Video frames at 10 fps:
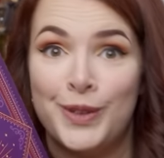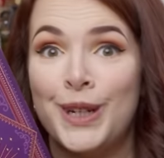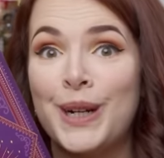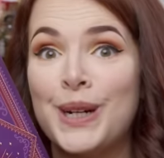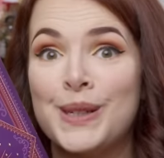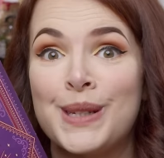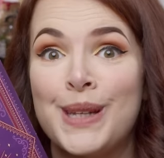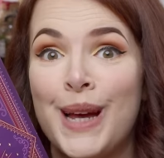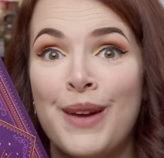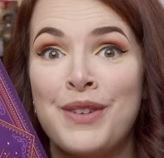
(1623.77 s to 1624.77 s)
Sorry, I was just
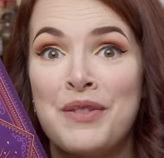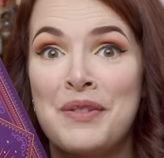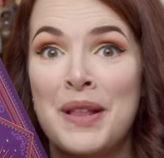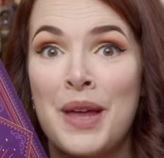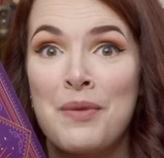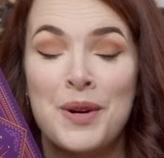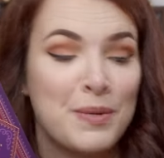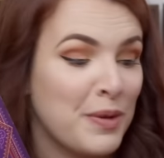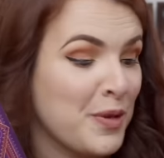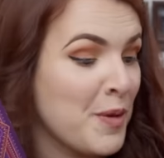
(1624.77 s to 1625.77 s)
like, I've never read that
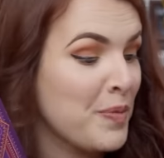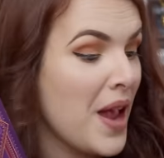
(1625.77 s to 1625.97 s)
word before.